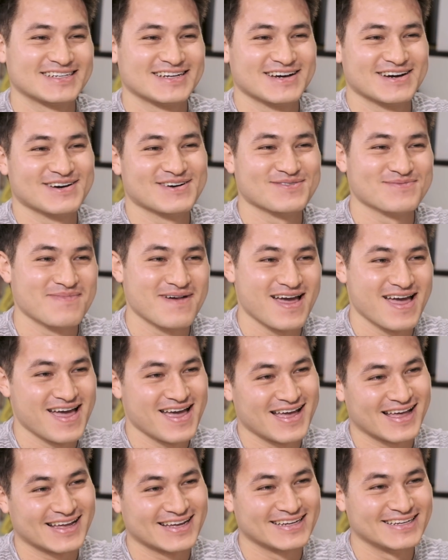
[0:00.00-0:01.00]

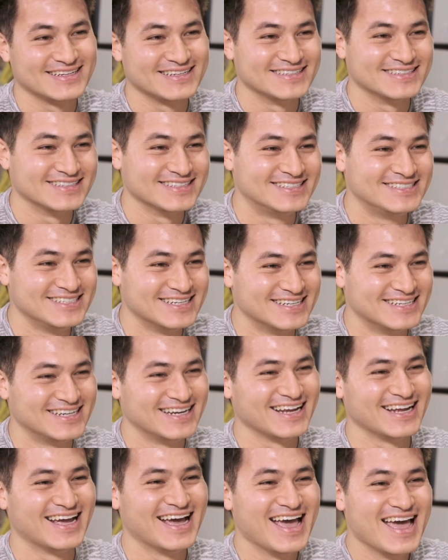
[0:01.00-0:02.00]
Snowman.
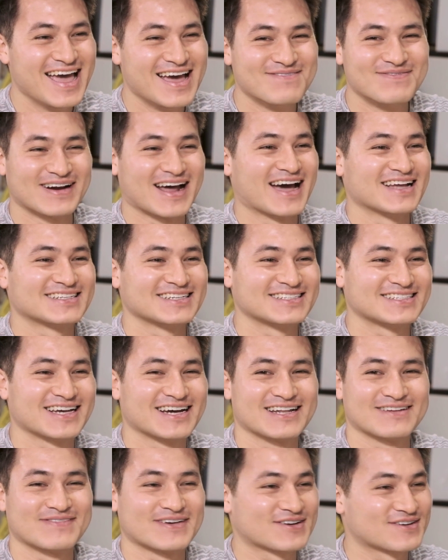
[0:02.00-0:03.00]
But I had to
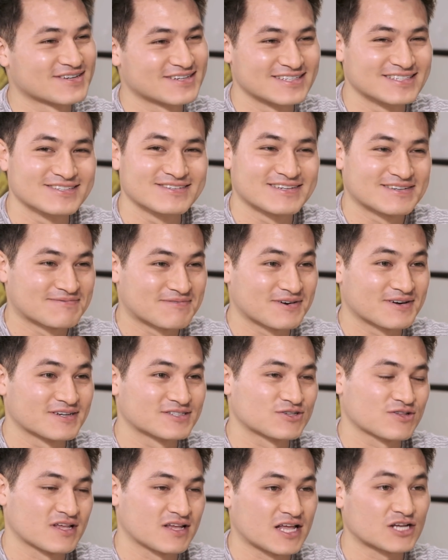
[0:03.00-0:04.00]
tell him I couldn't do it anymore.
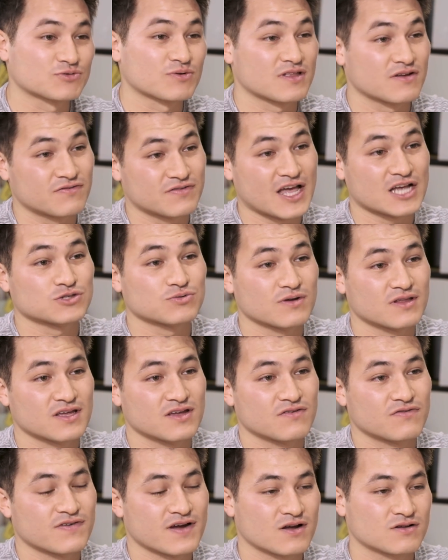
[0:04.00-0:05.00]
So that's where
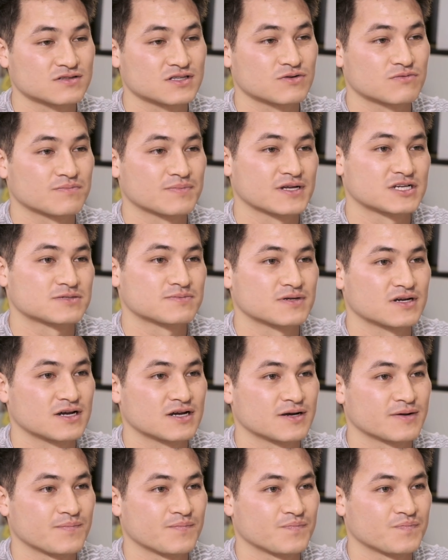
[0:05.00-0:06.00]
they found the replacement.
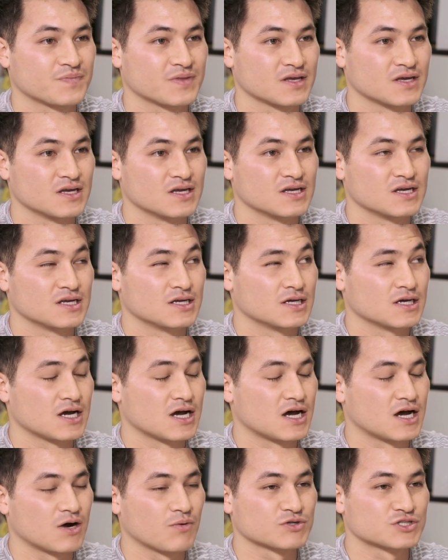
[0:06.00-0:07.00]

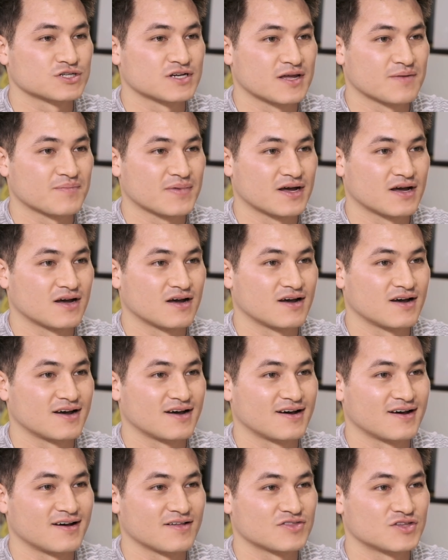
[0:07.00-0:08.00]
What's your name?
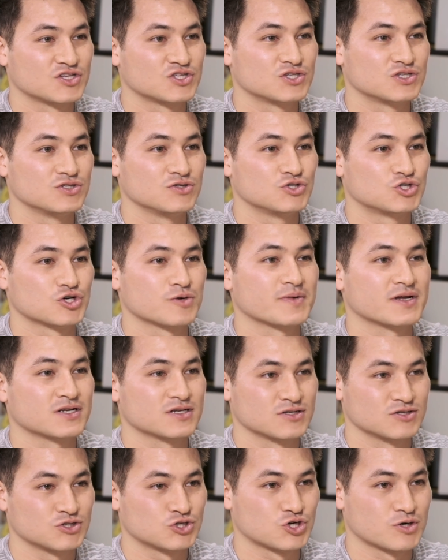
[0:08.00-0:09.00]
The
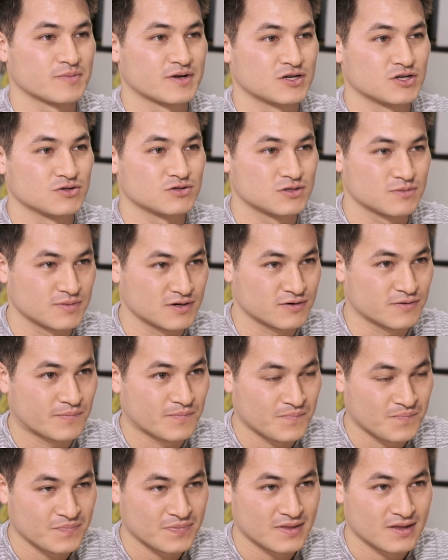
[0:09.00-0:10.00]
German YouTuber.
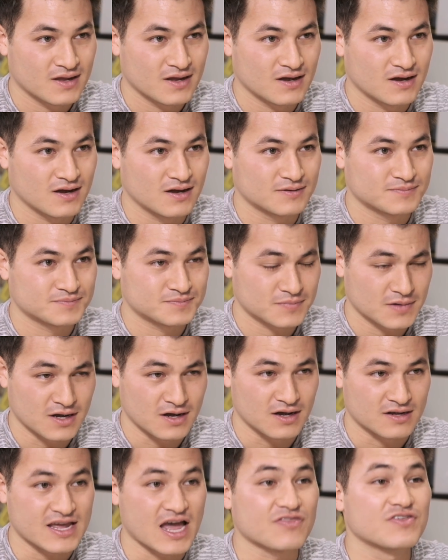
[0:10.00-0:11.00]

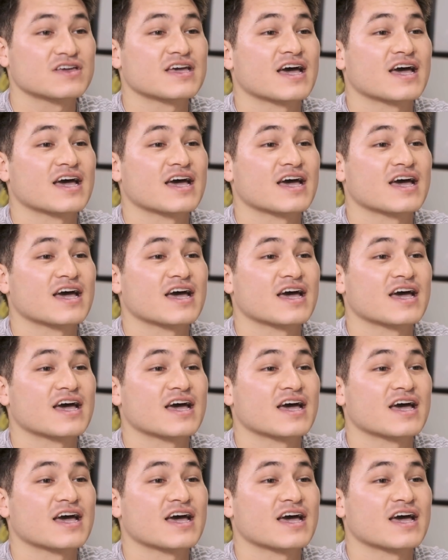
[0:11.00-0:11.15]
Kathy